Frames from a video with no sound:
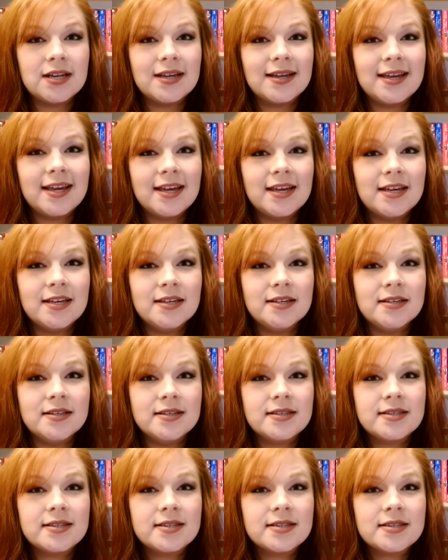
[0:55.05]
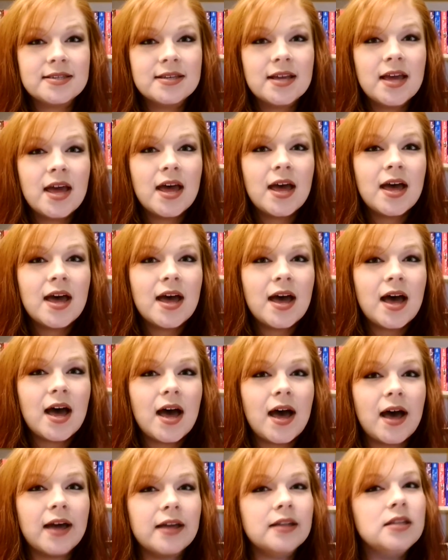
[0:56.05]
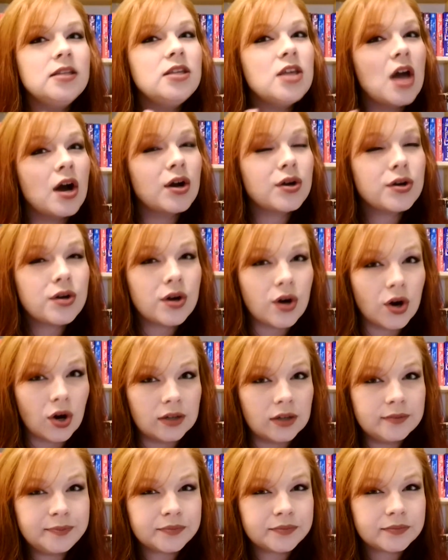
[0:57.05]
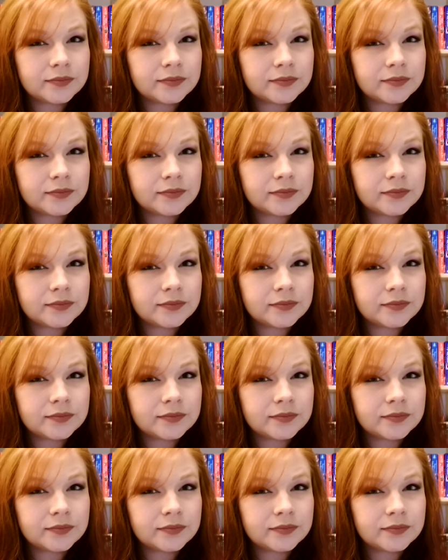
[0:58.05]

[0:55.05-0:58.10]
is a younger girl.